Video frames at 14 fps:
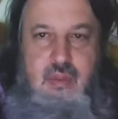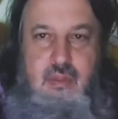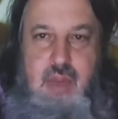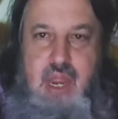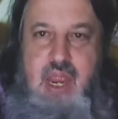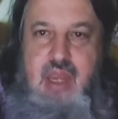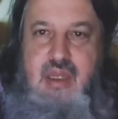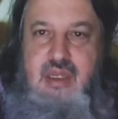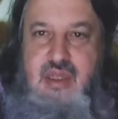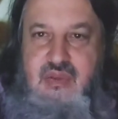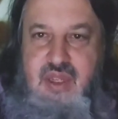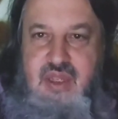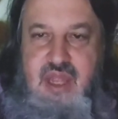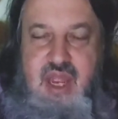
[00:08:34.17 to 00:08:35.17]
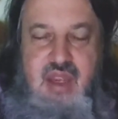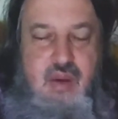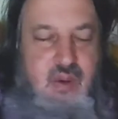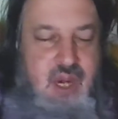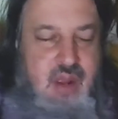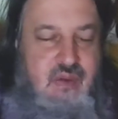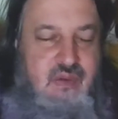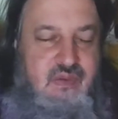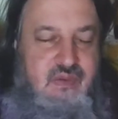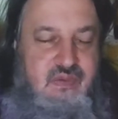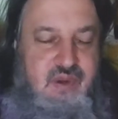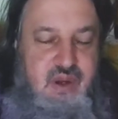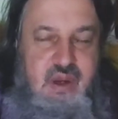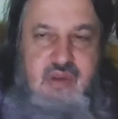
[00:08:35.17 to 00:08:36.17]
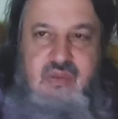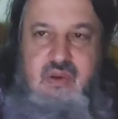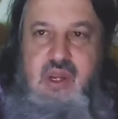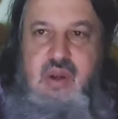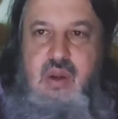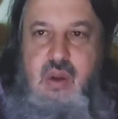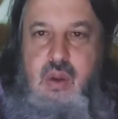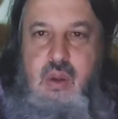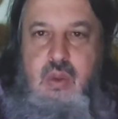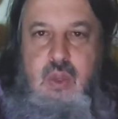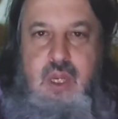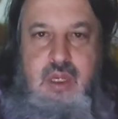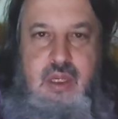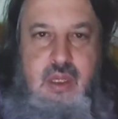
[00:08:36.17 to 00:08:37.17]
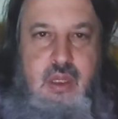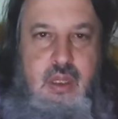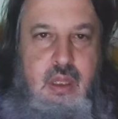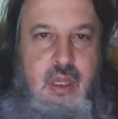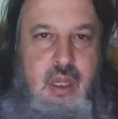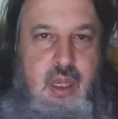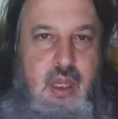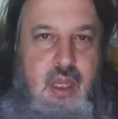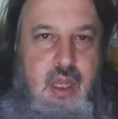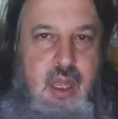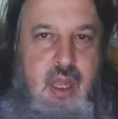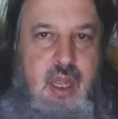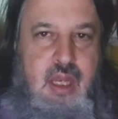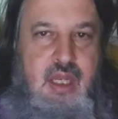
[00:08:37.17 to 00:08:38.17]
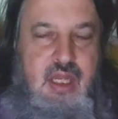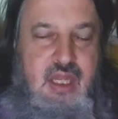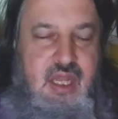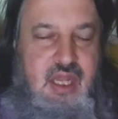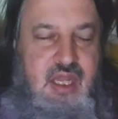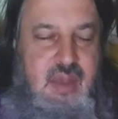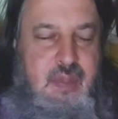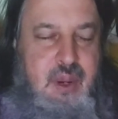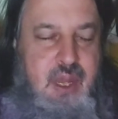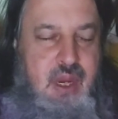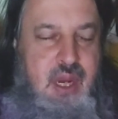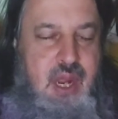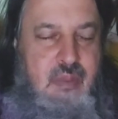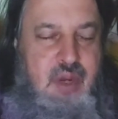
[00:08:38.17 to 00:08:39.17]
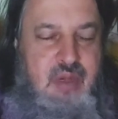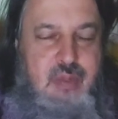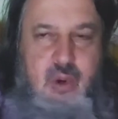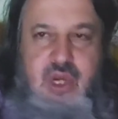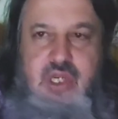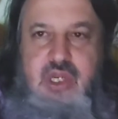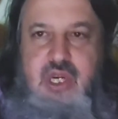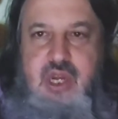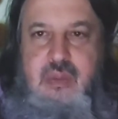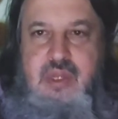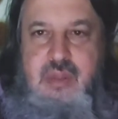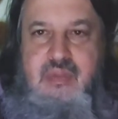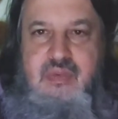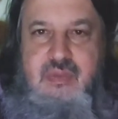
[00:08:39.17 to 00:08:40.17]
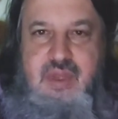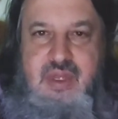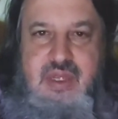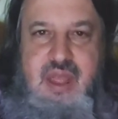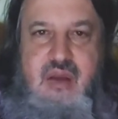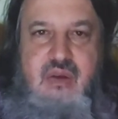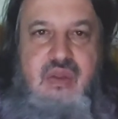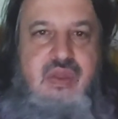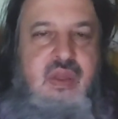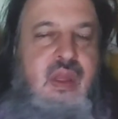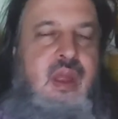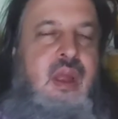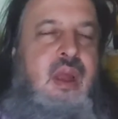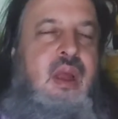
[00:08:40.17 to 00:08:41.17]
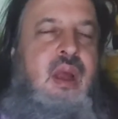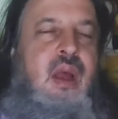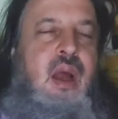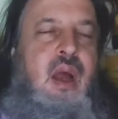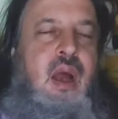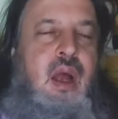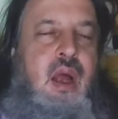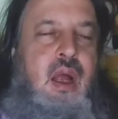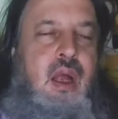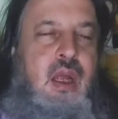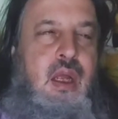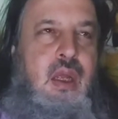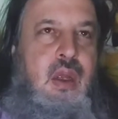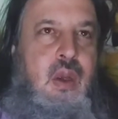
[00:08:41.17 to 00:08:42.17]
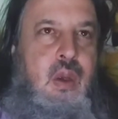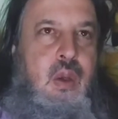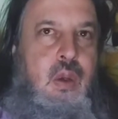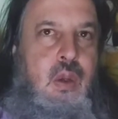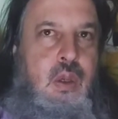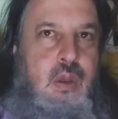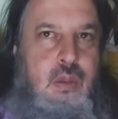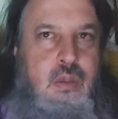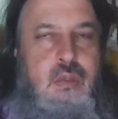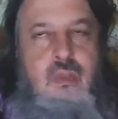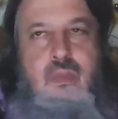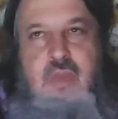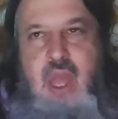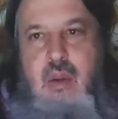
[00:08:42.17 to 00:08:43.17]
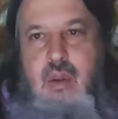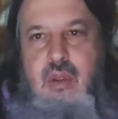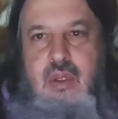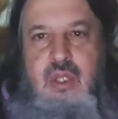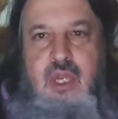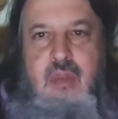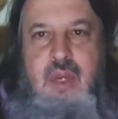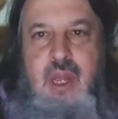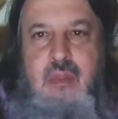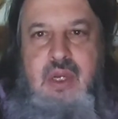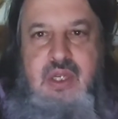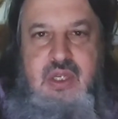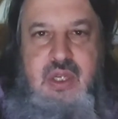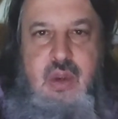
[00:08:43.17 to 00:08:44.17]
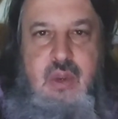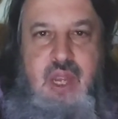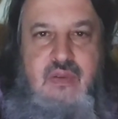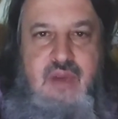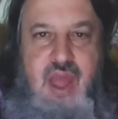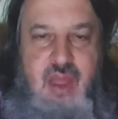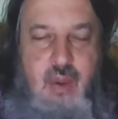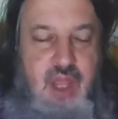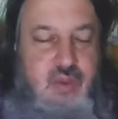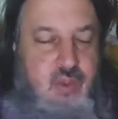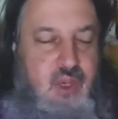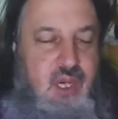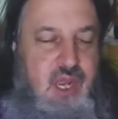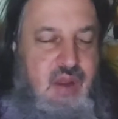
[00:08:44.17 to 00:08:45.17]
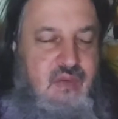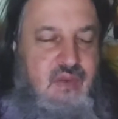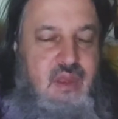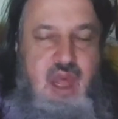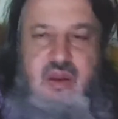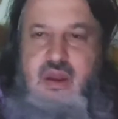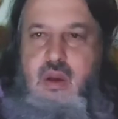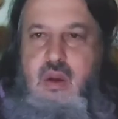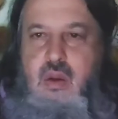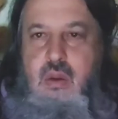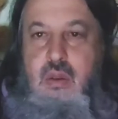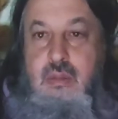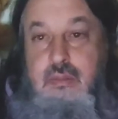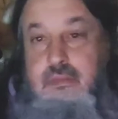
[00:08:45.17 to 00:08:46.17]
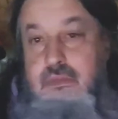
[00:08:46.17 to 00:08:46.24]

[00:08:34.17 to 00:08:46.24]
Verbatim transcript: Maine stuff like that. You're going to have a very very cold winter, and depending on how much moisture comes up from the south uh, that will determine how much snow we have. Otherwise, we're going to have a lot of cold.